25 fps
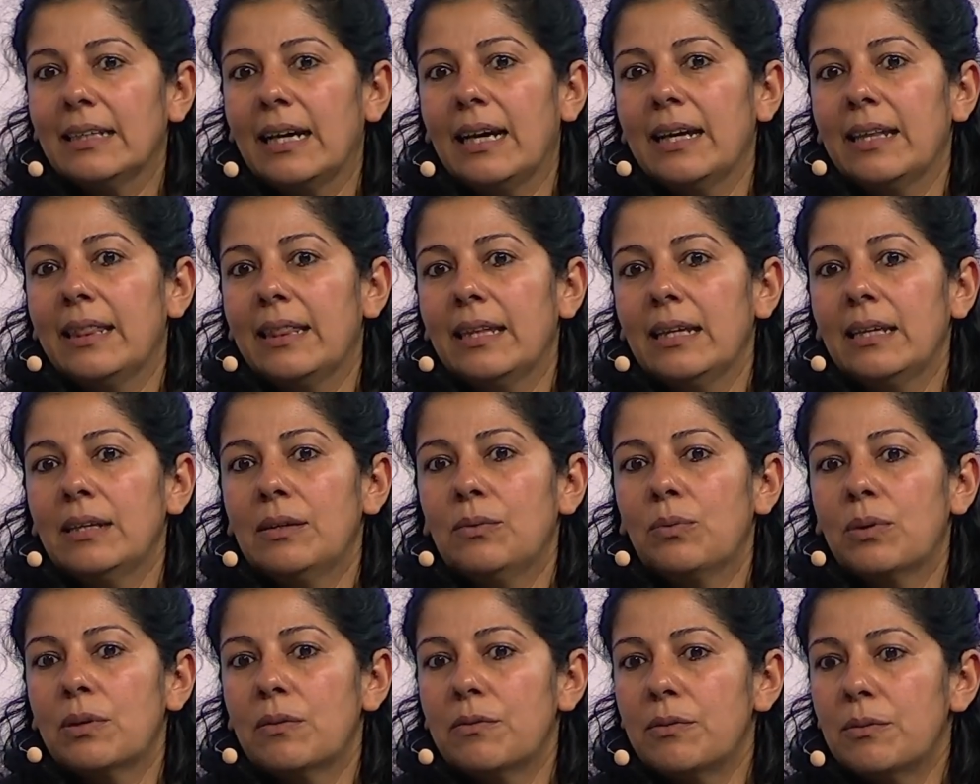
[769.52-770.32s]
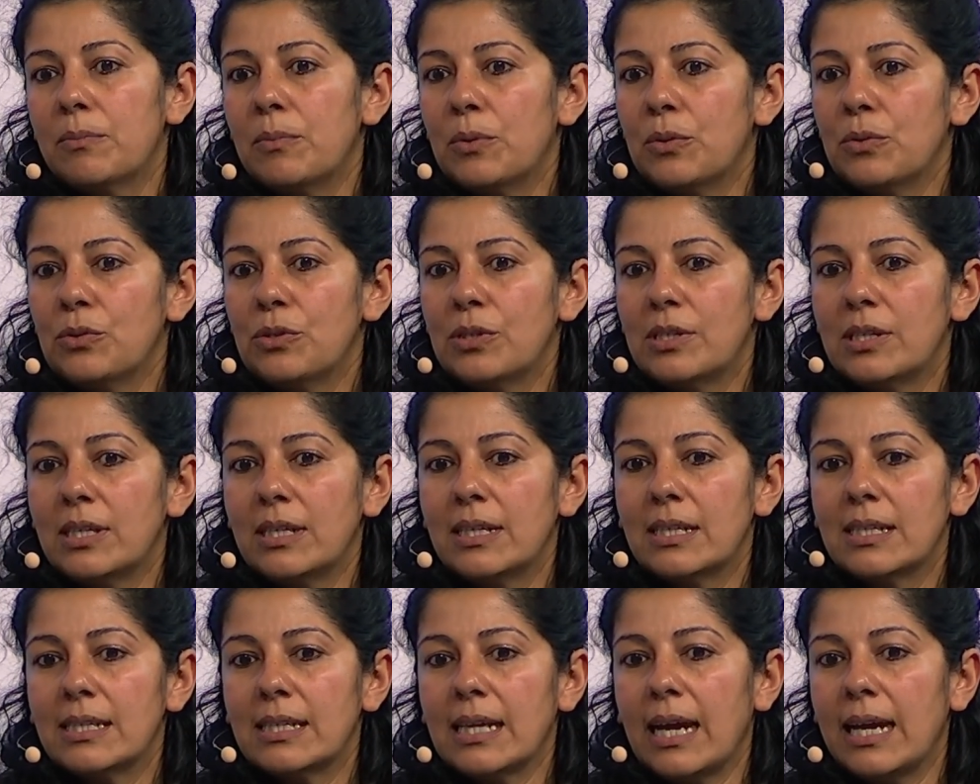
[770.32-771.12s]
I think one of the most
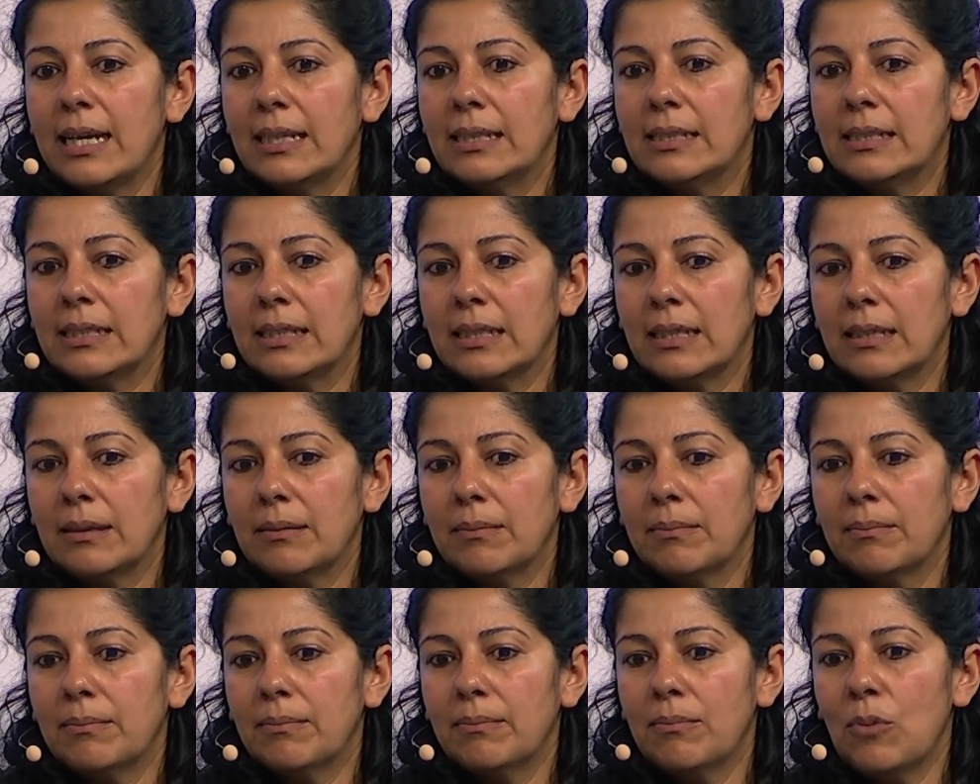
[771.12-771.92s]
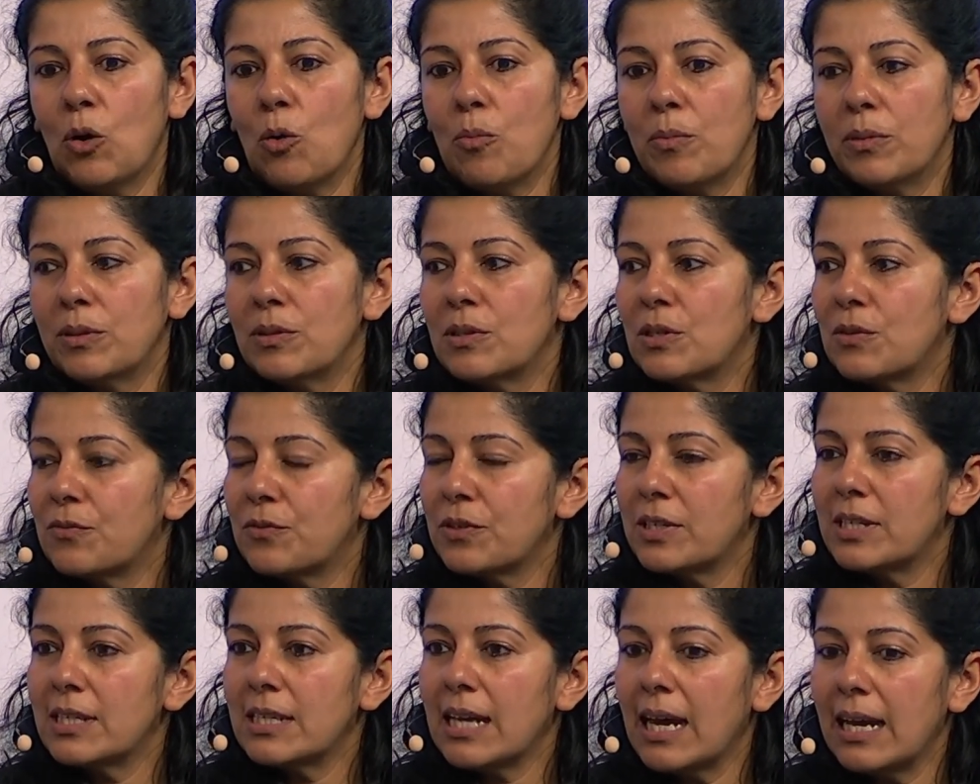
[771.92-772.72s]
exciting moments for
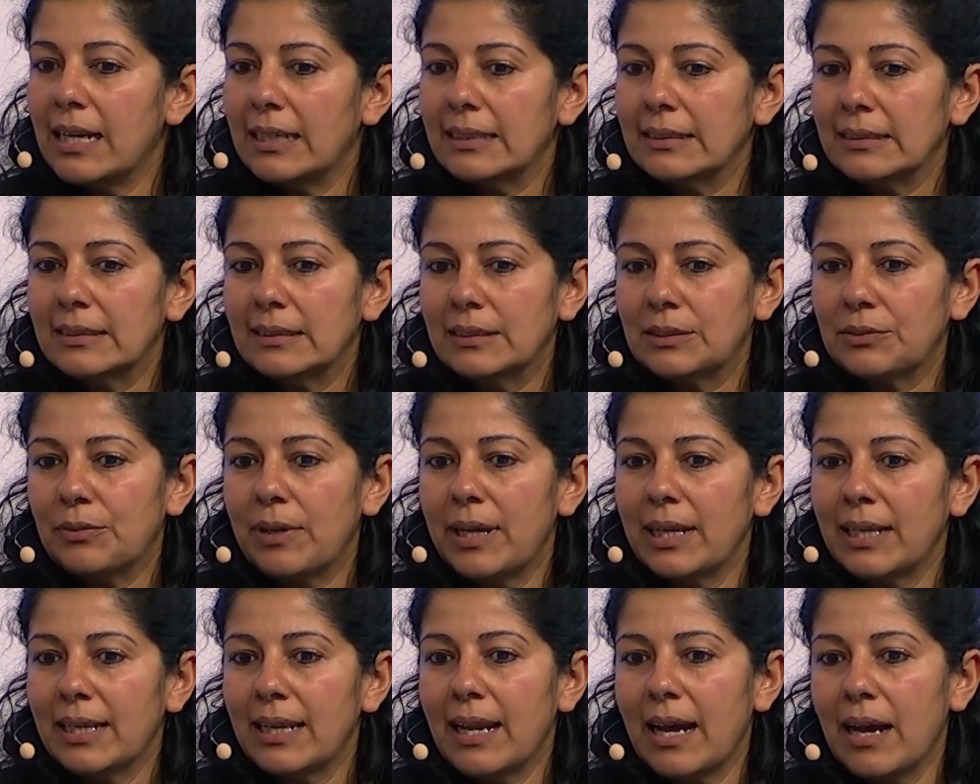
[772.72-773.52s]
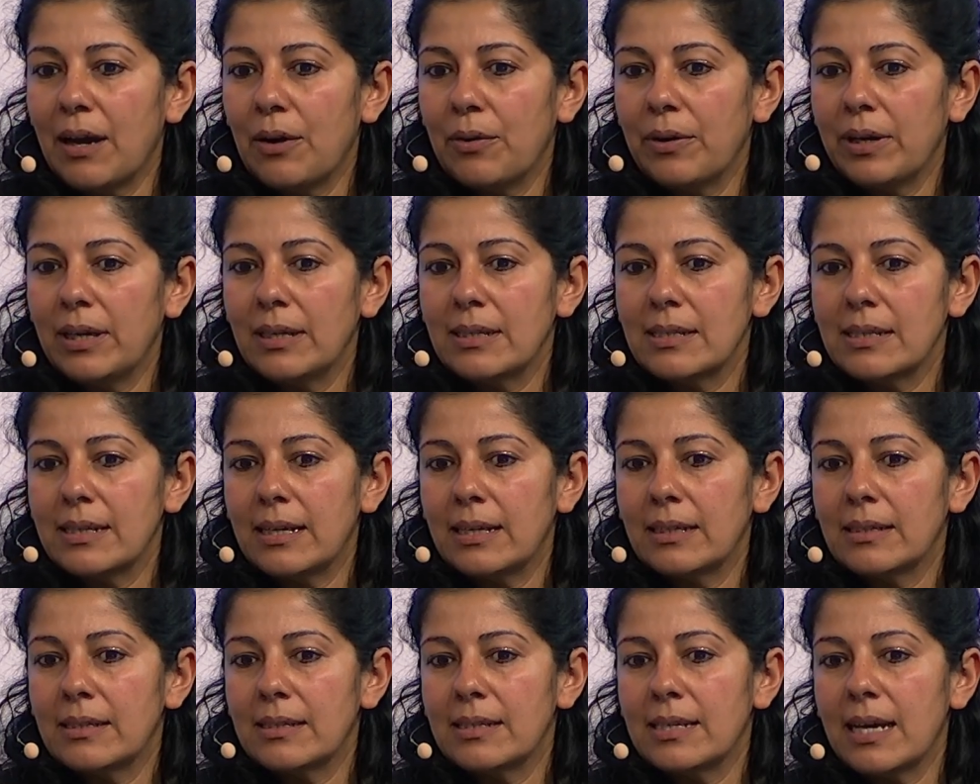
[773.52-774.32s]
science right now is
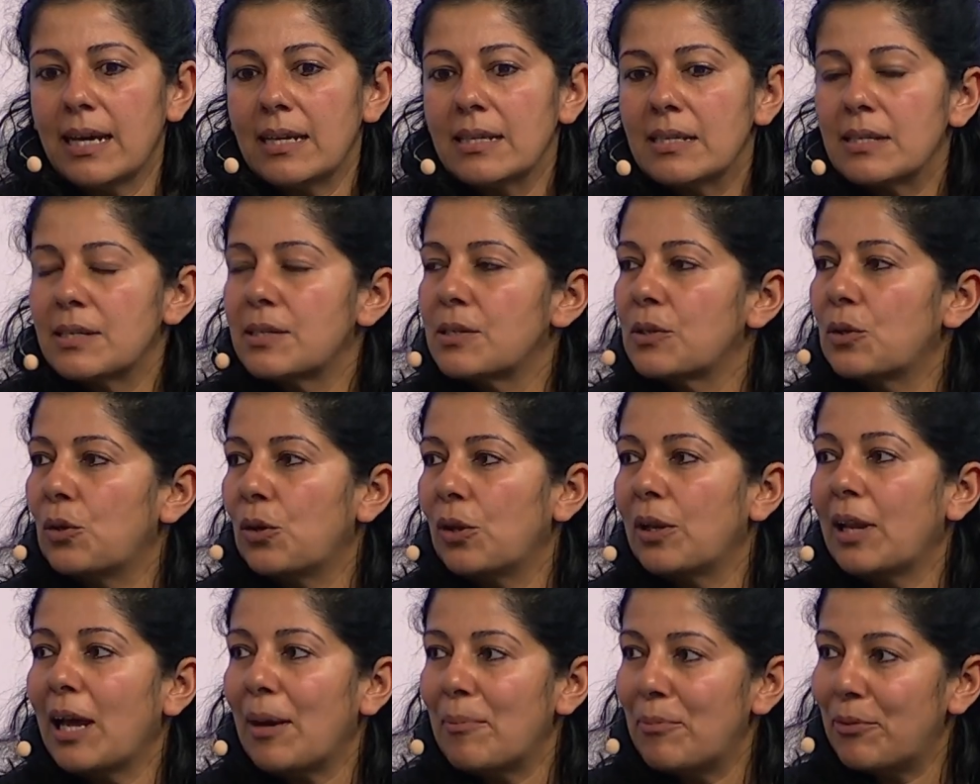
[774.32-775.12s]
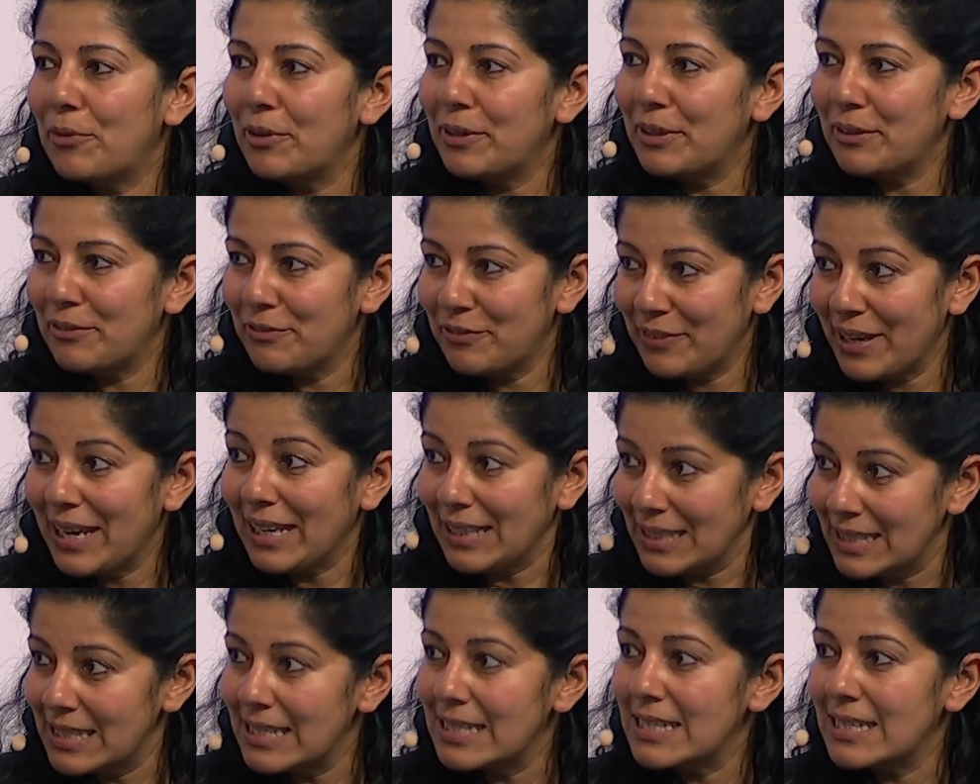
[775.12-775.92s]
that science is a collaborative
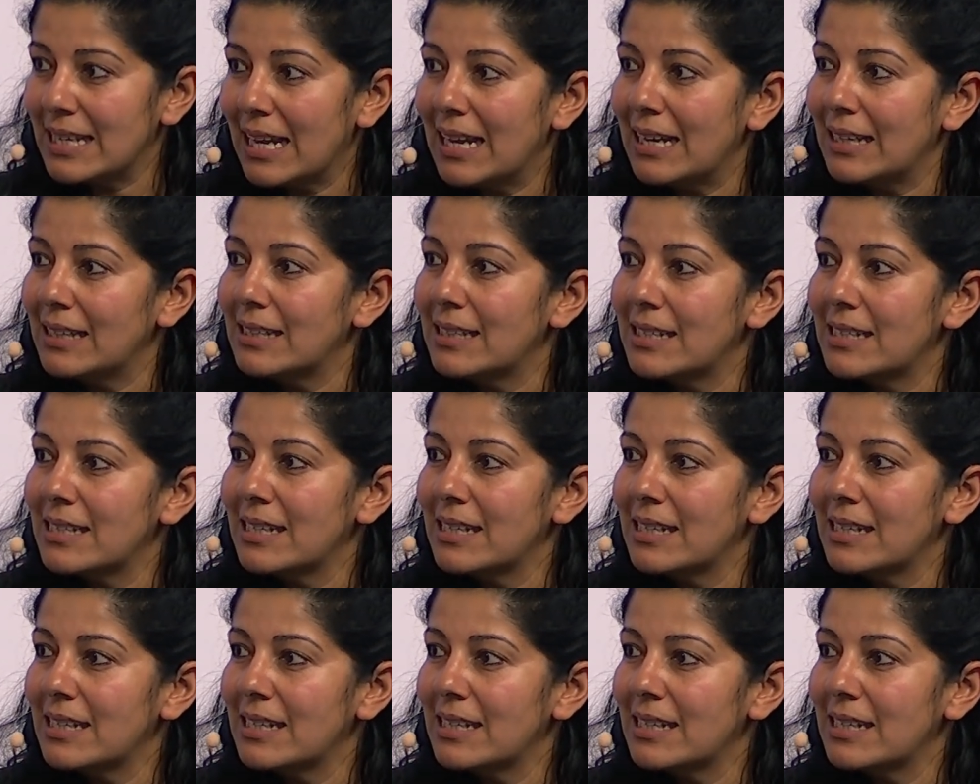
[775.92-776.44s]
exercise.